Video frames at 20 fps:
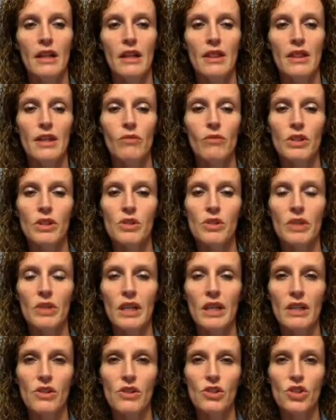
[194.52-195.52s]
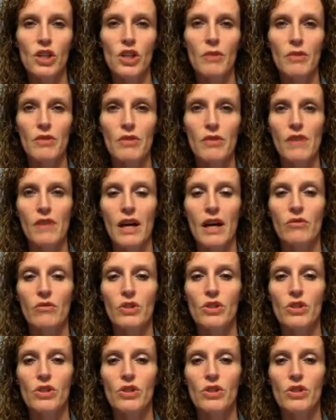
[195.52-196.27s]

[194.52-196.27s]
Then once we got to chapter 5,